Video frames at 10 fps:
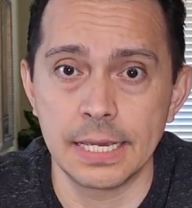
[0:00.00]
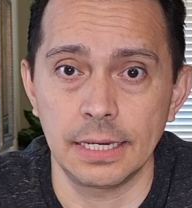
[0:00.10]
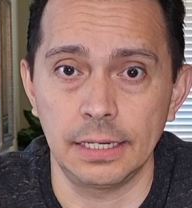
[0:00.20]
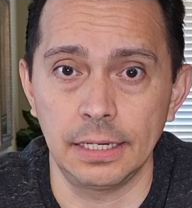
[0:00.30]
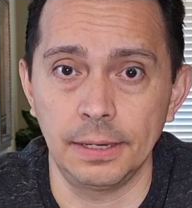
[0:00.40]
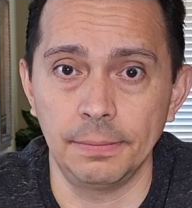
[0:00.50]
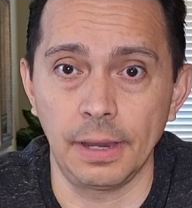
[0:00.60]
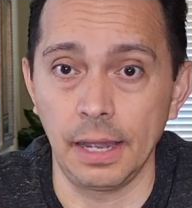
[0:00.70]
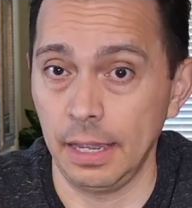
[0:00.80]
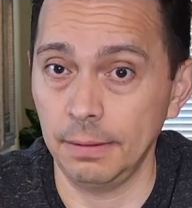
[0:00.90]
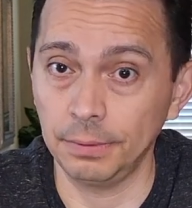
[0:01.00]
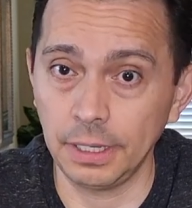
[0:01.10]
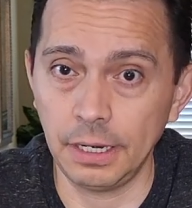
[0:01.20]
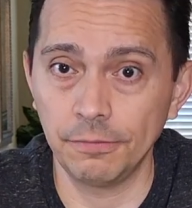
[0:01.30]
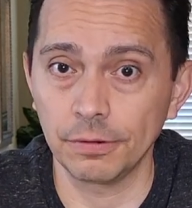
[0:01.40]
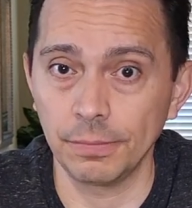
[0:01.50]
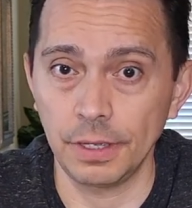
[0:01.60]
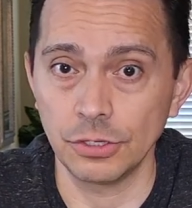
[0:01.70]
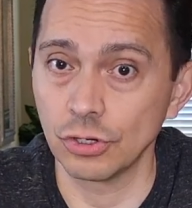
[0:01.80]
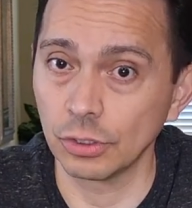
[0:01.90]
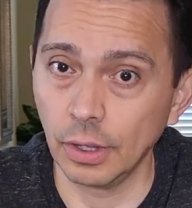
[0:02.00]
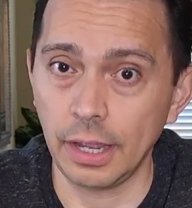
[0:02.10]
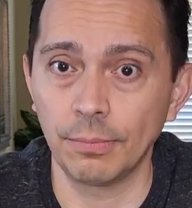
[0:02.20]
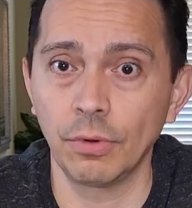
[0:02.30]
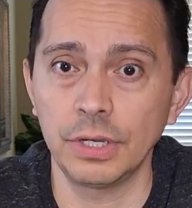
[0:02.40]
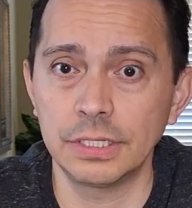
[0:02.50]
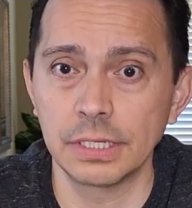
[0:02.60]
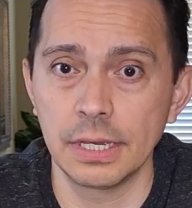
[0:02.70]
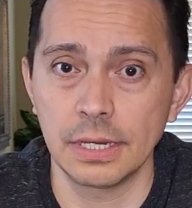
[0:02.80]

I had bleeding from the internal hemorrhoids